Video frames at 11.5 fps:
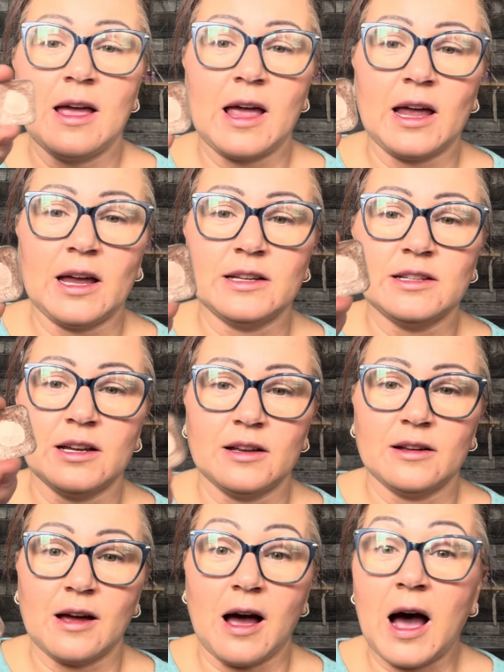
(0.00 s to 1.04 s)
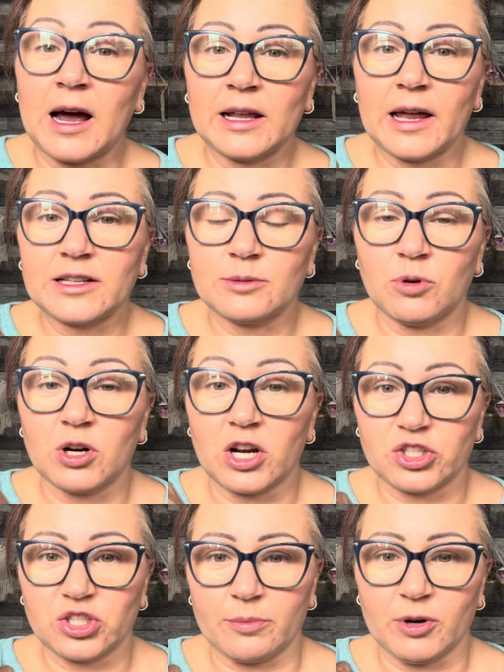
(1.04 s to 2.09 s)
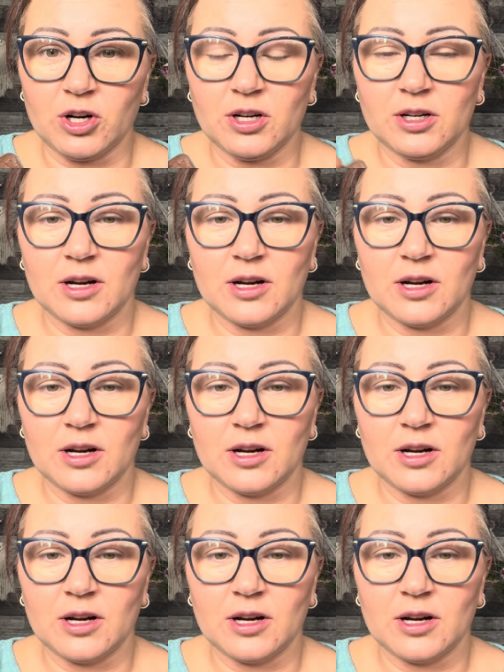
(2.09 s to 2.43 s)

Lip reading: And I like to put a shimmer,